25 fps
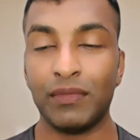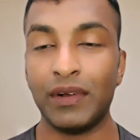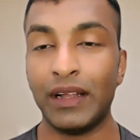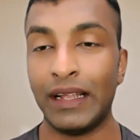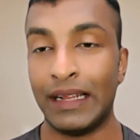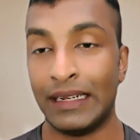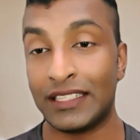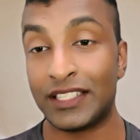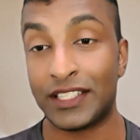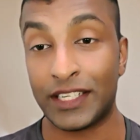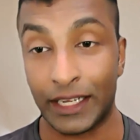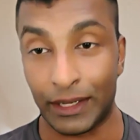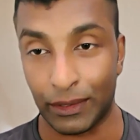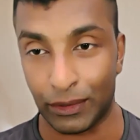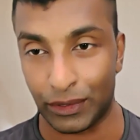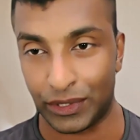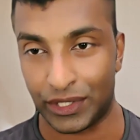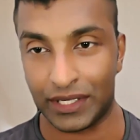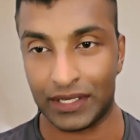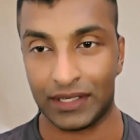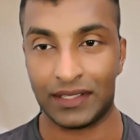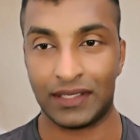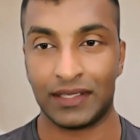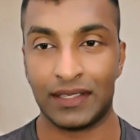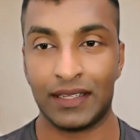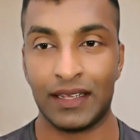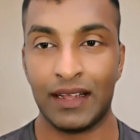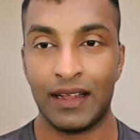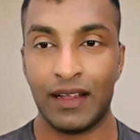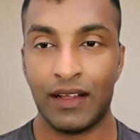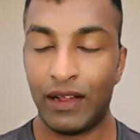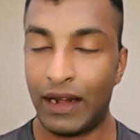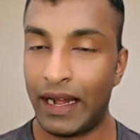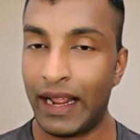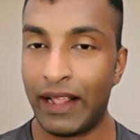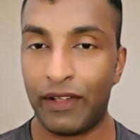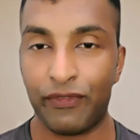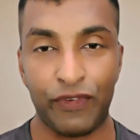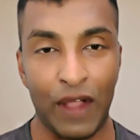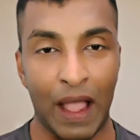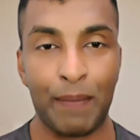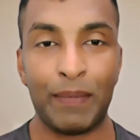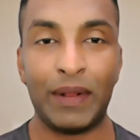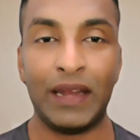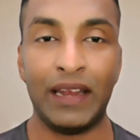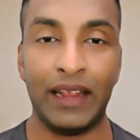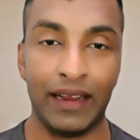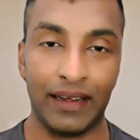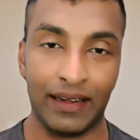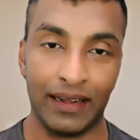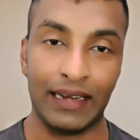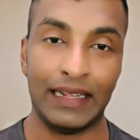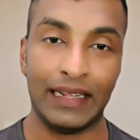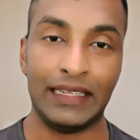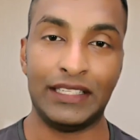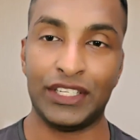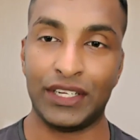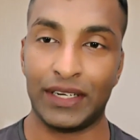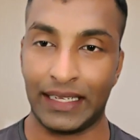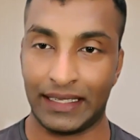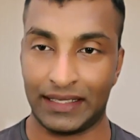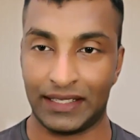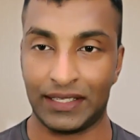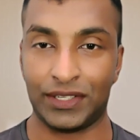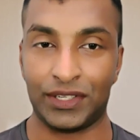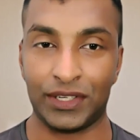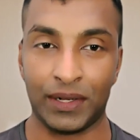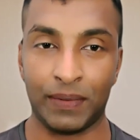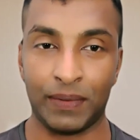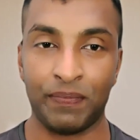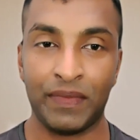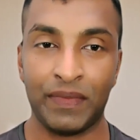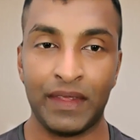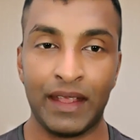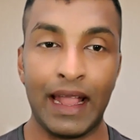institutions like family, religion, etc.